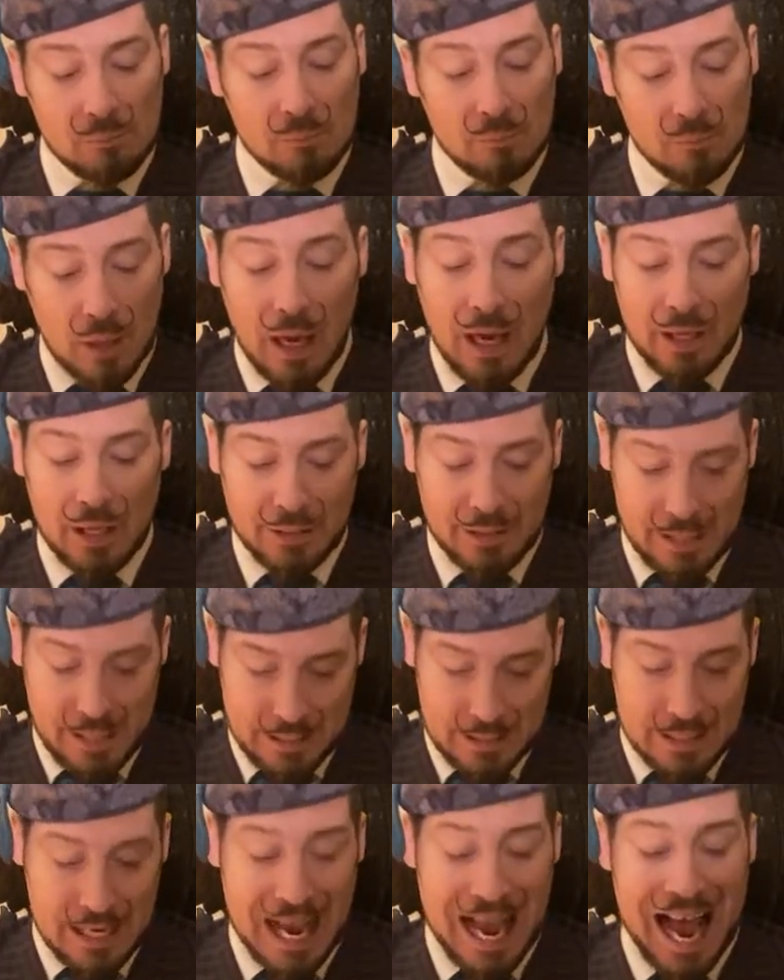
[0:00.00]

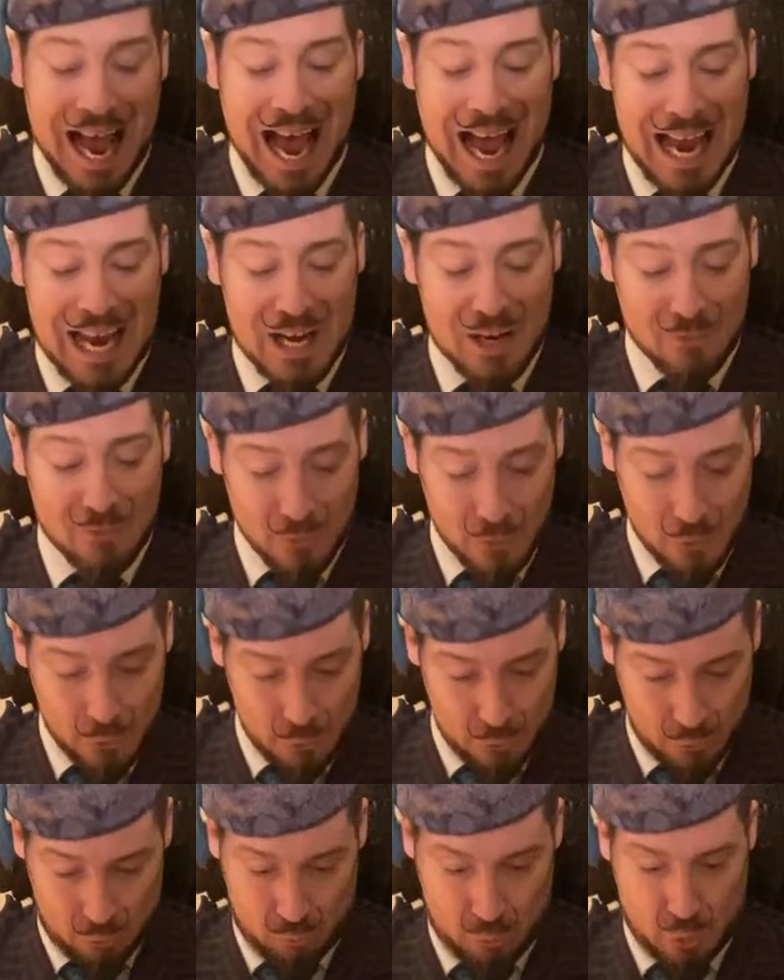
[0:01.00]
Yes, I have
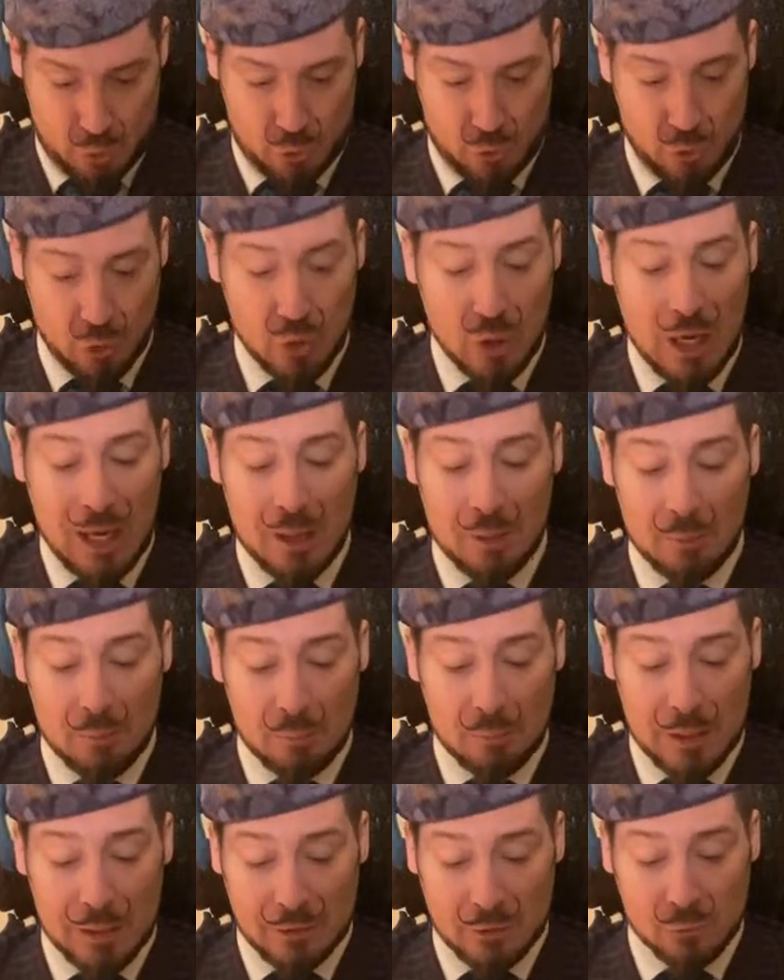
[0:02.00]
heard, monsieur.
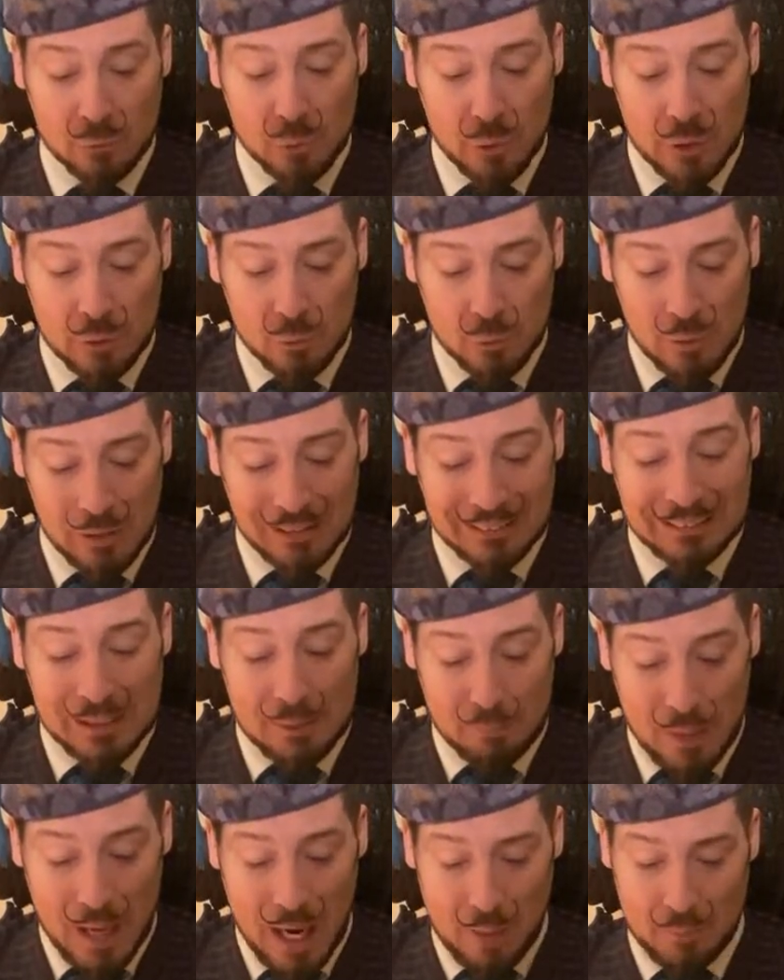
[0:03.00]
It was
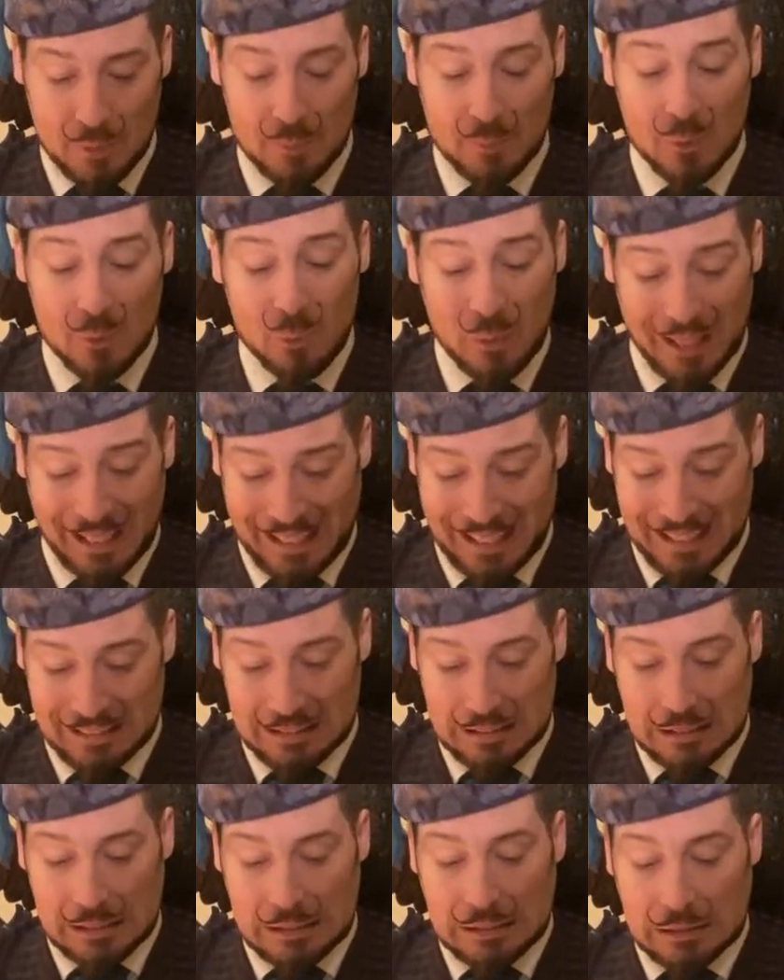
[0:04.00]
abominable wicked.
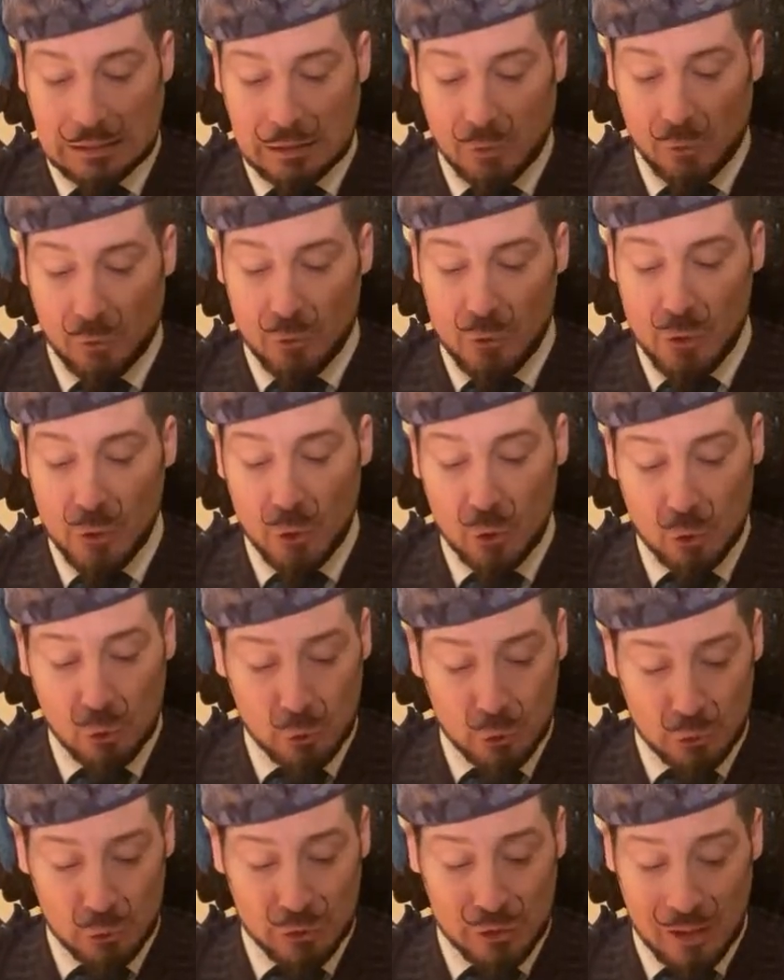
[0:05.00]
The
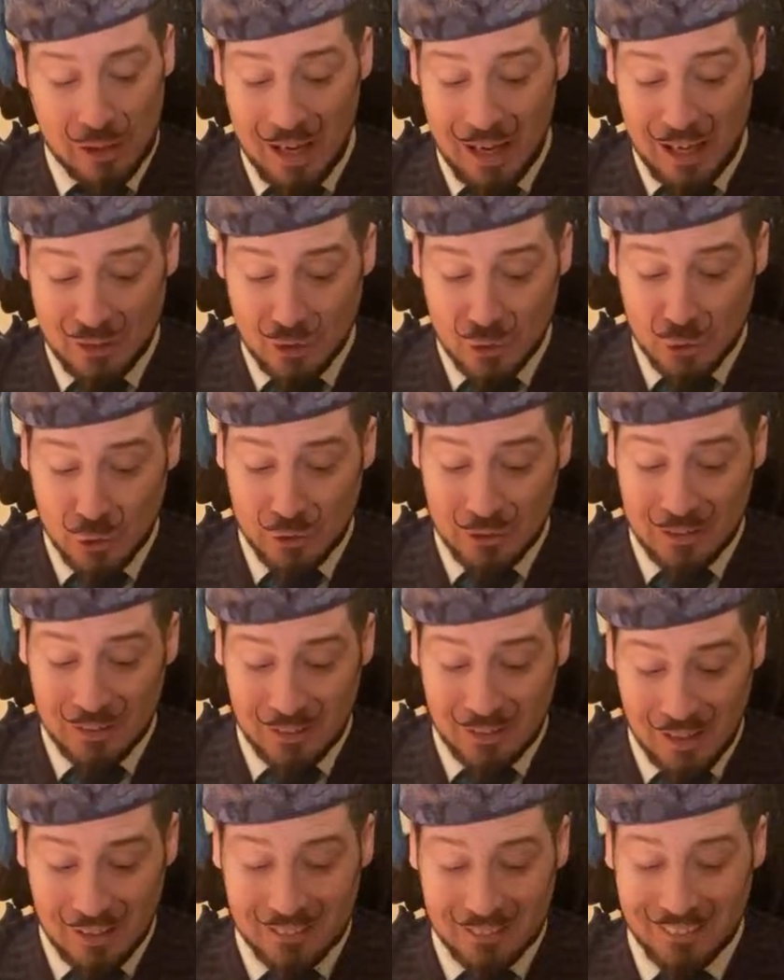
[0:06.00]
good God should
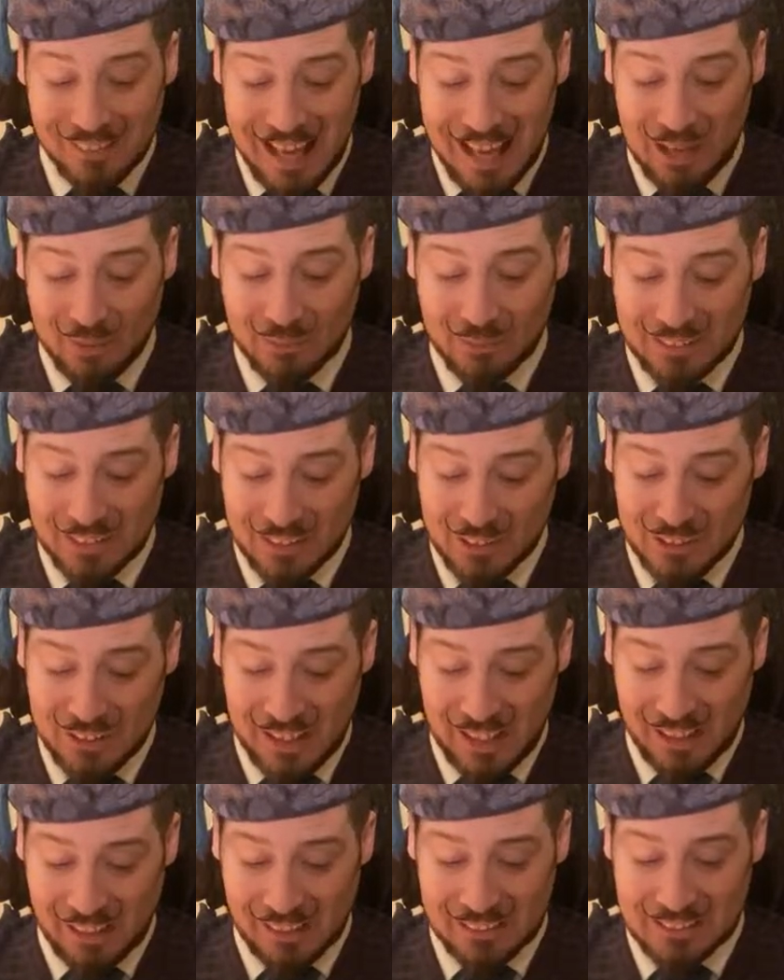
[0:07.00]
not allow such
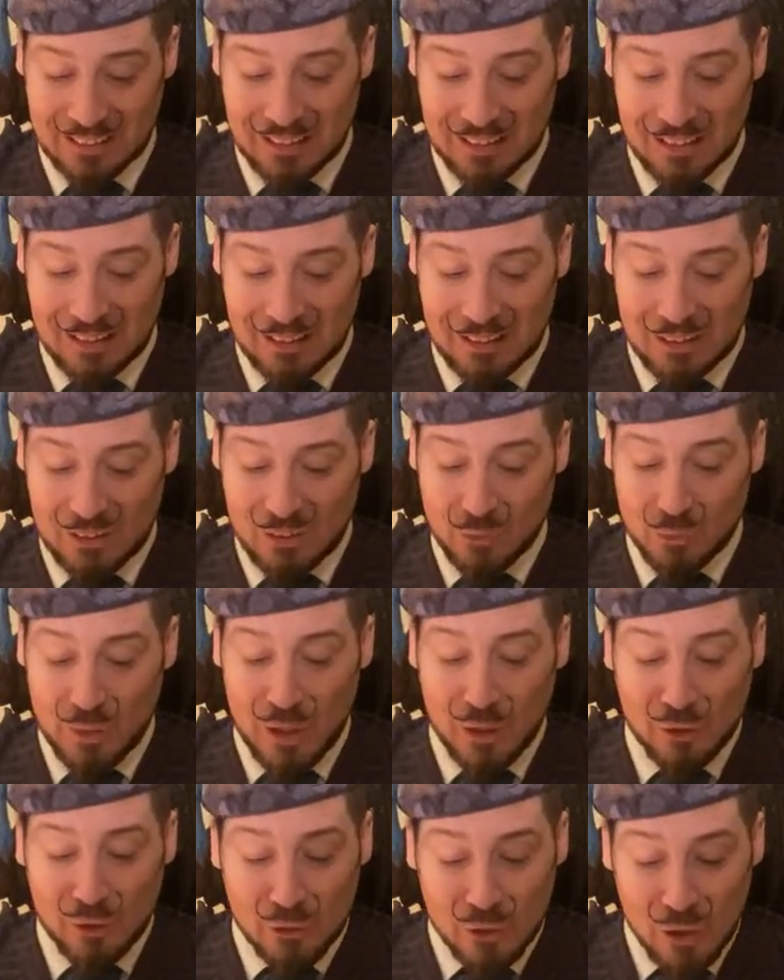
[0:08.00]
things. We
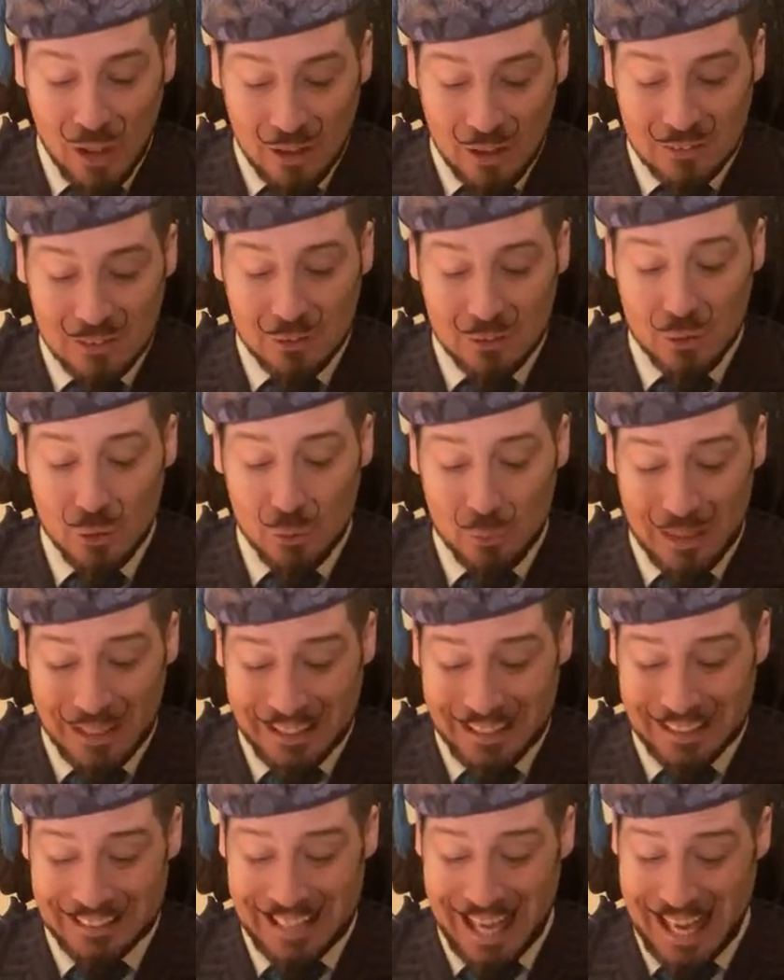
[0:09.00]
are not as
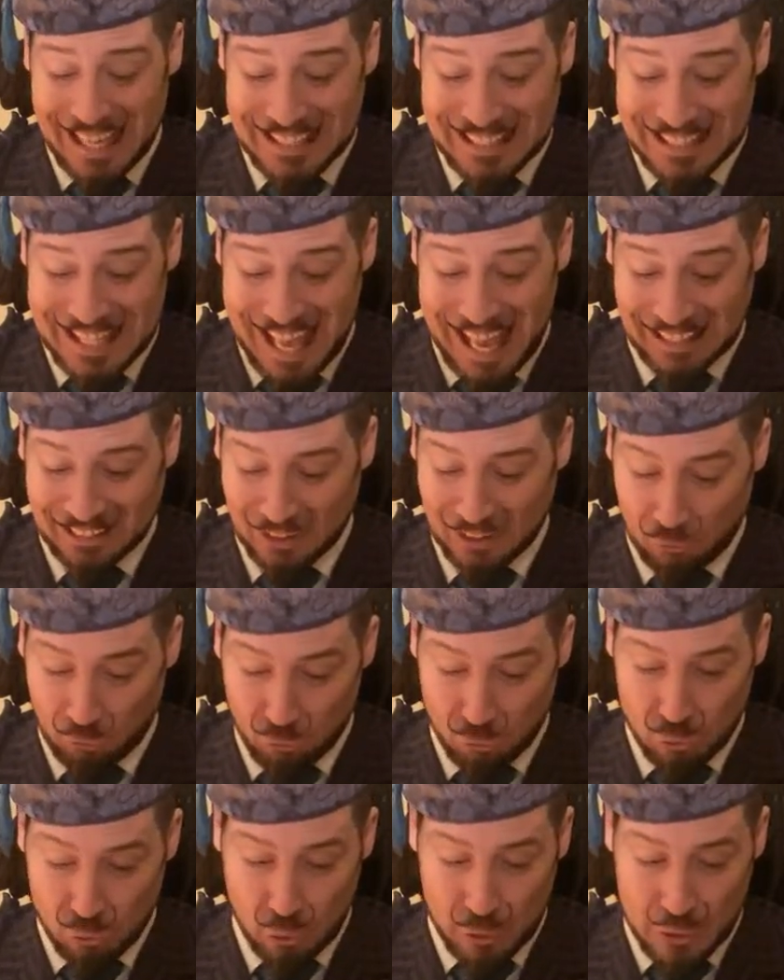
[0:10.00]
wicked as that
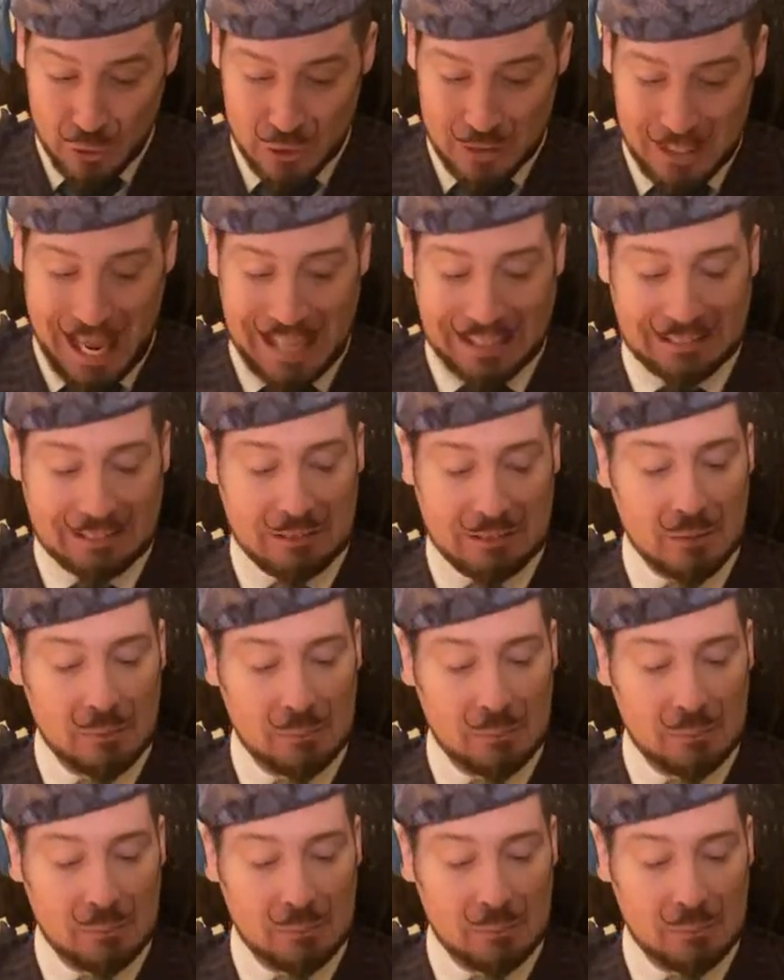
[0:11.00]
in Deutschland.